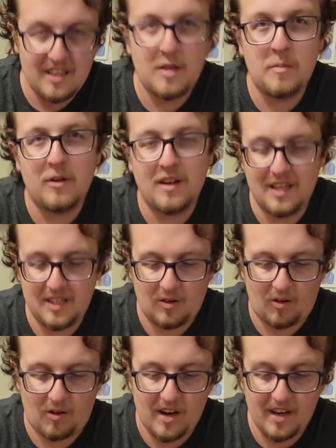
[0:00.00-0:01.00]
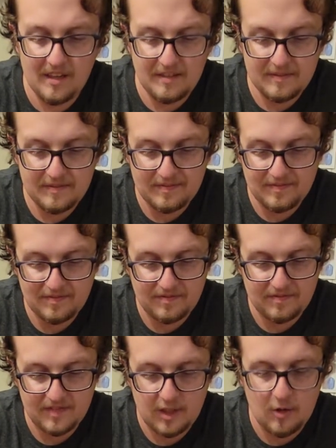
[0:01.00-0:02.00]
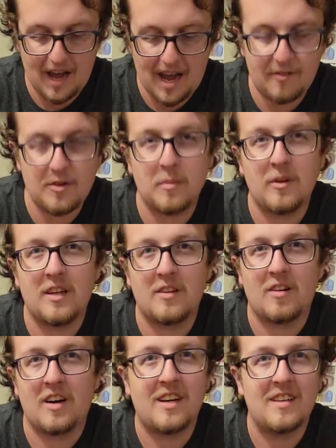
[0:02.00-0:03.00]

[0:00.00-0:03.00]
You play 3. You have to play 3.